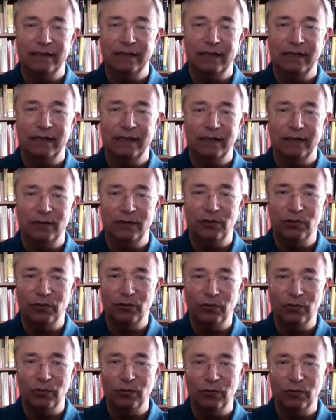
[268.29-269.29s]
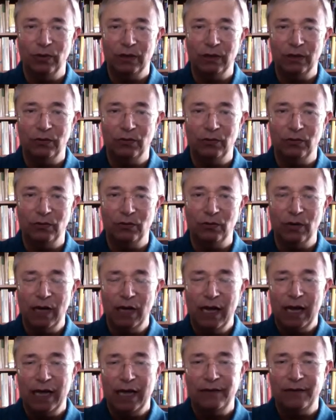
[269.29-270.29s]
and to and to
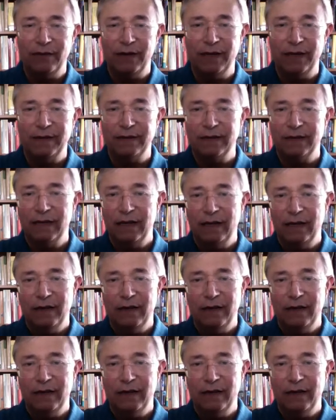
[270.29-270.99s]
address